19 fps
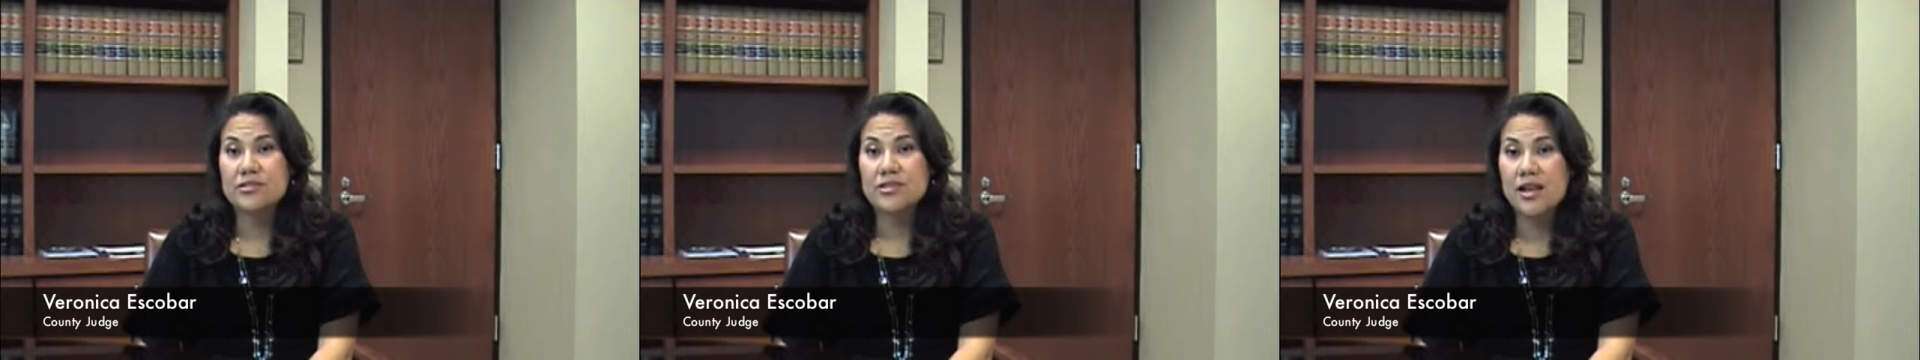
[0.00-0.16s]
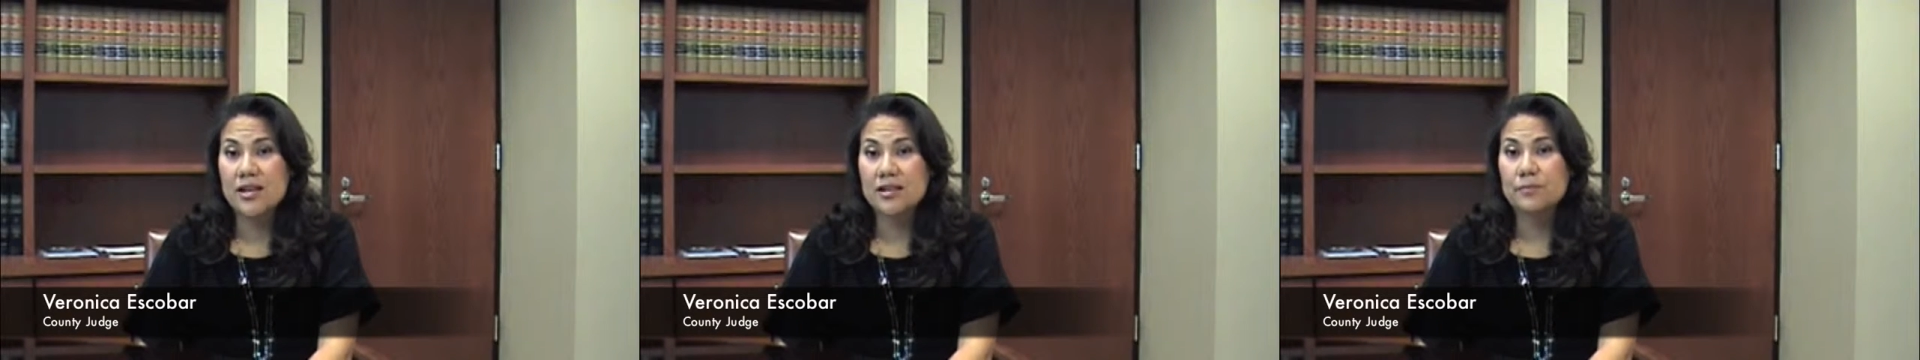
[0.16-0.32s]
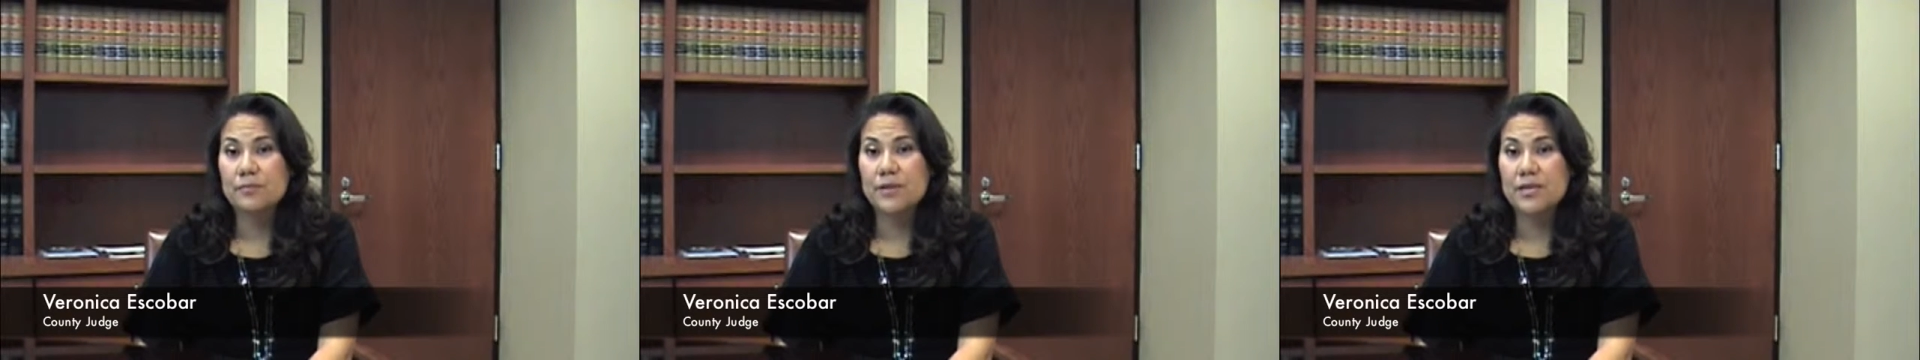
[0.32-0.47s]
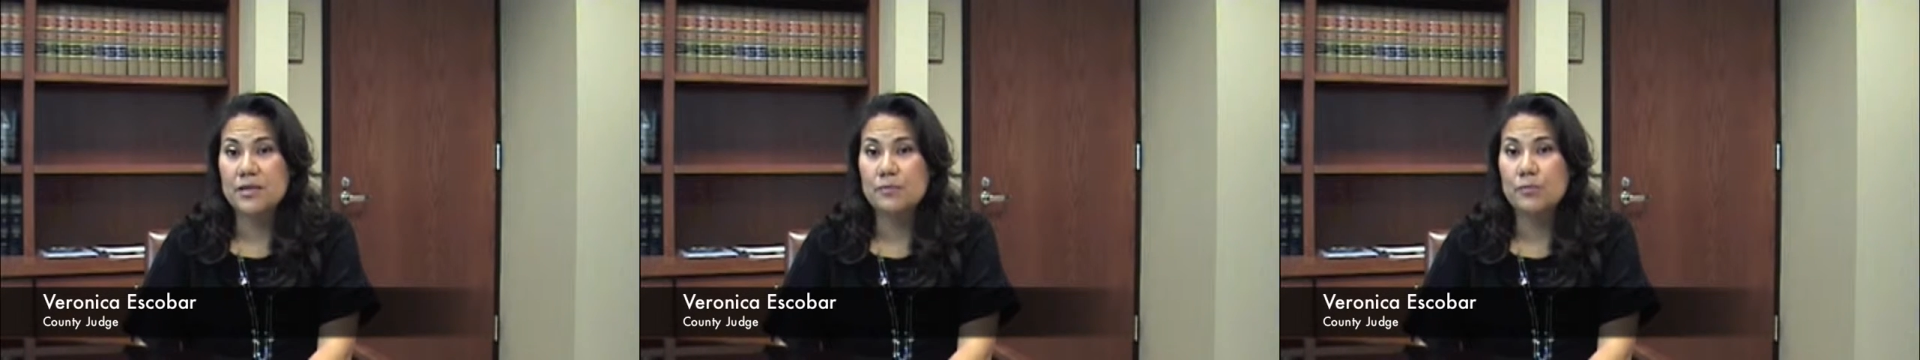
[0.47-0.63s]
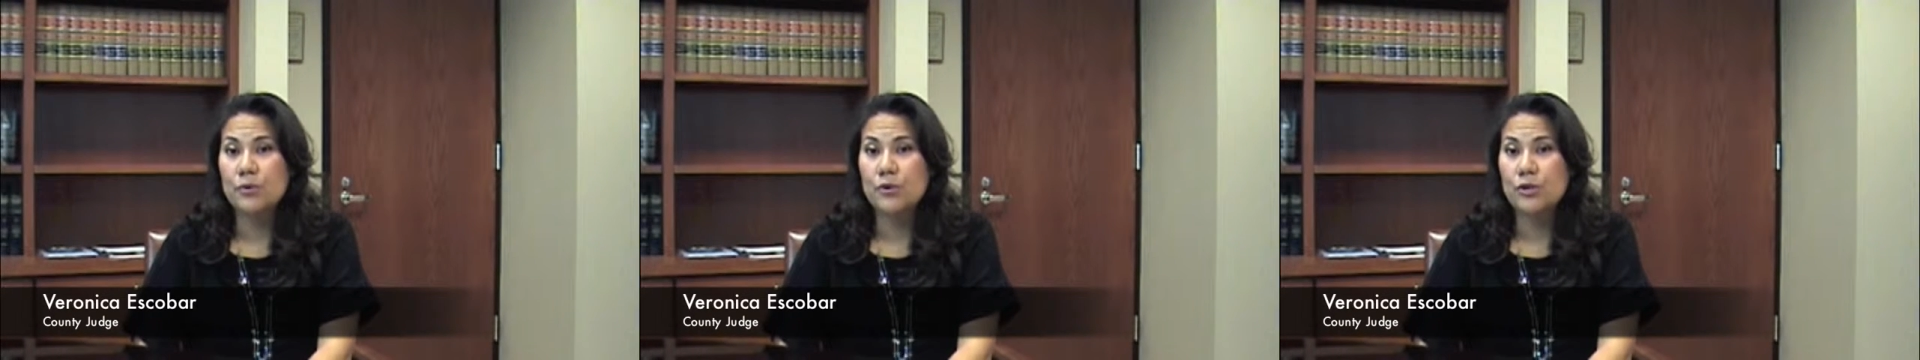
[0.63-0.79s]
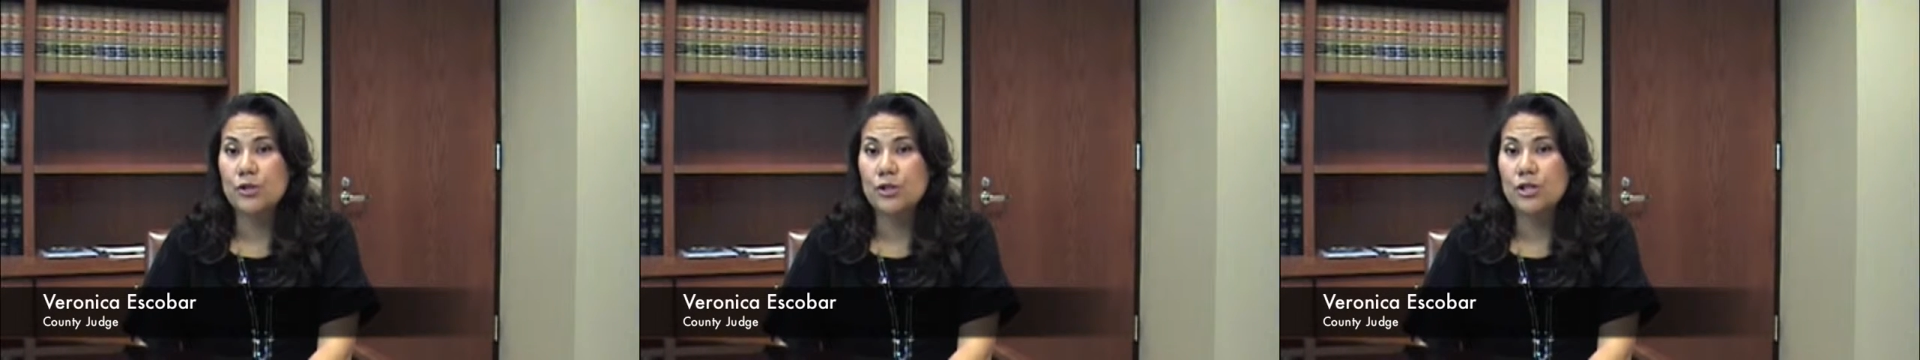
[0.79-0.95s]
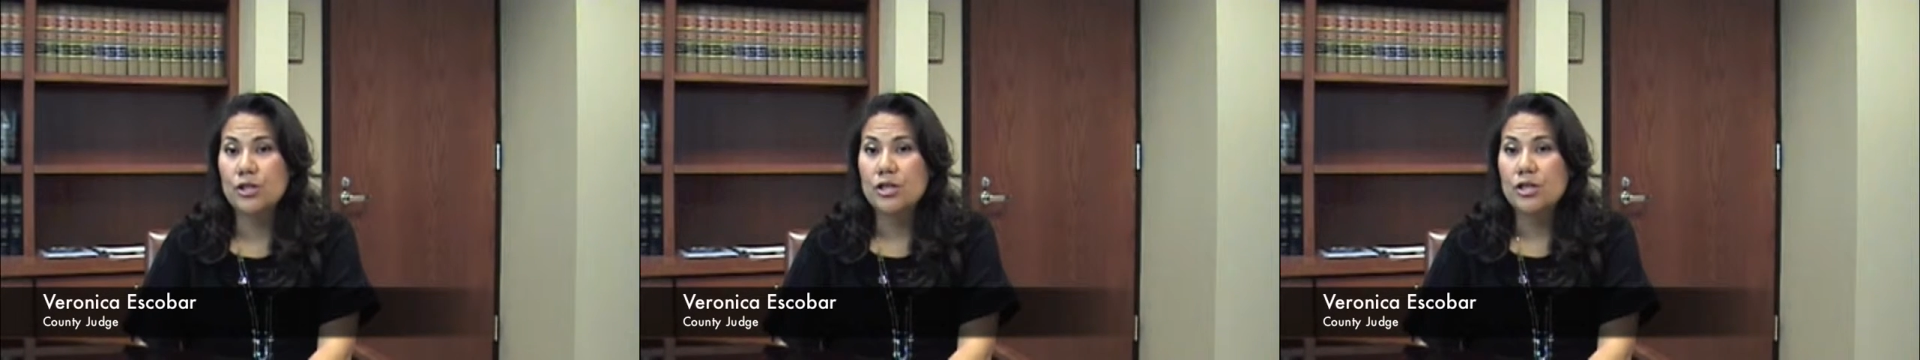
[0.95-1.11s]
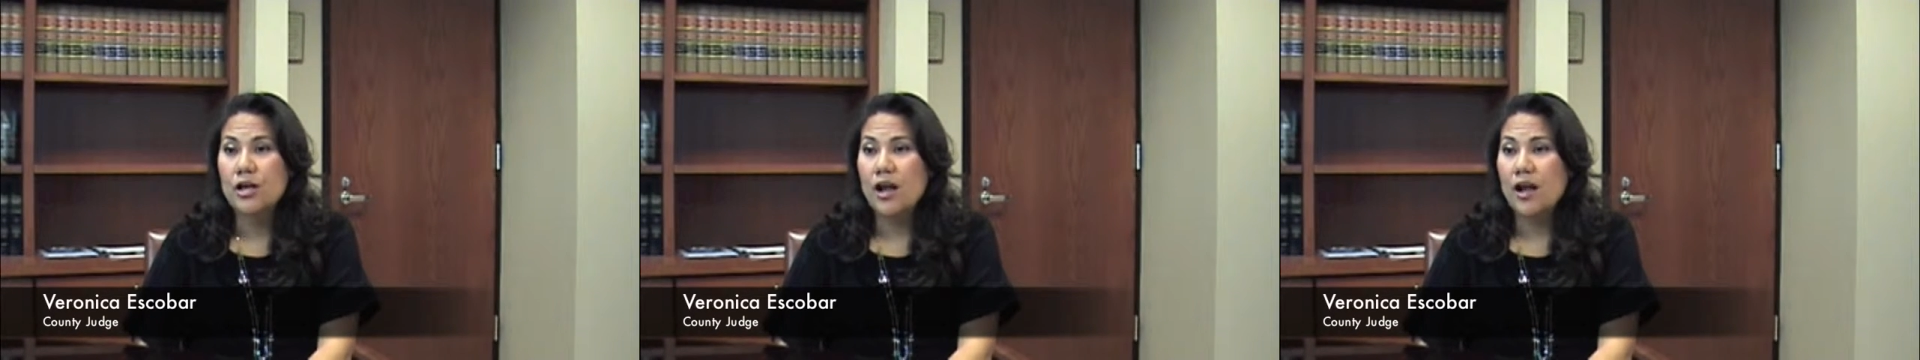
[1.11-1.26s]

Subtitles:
young people,